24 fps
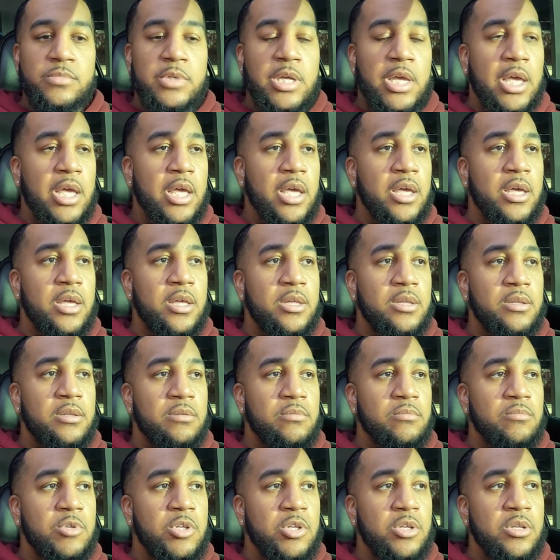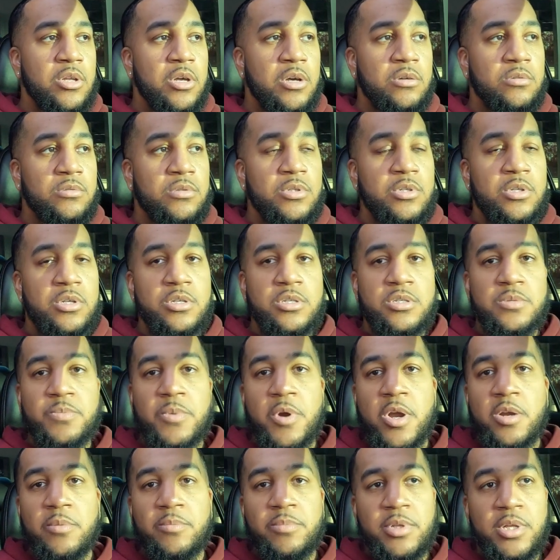And you know, do your
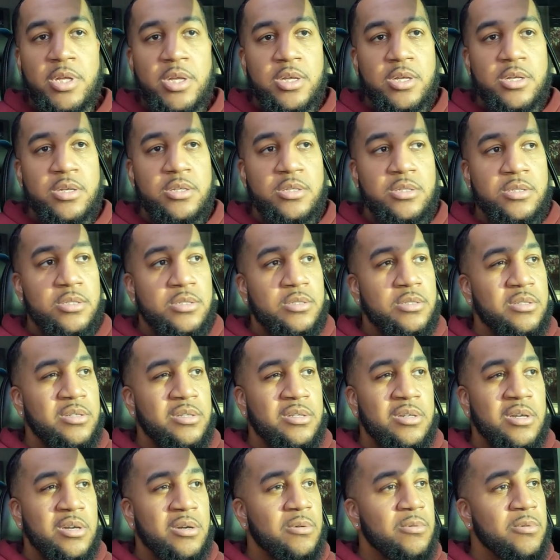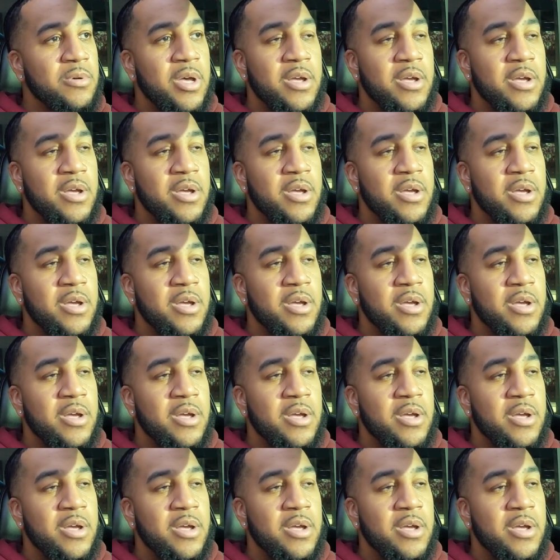spark plugs, you know,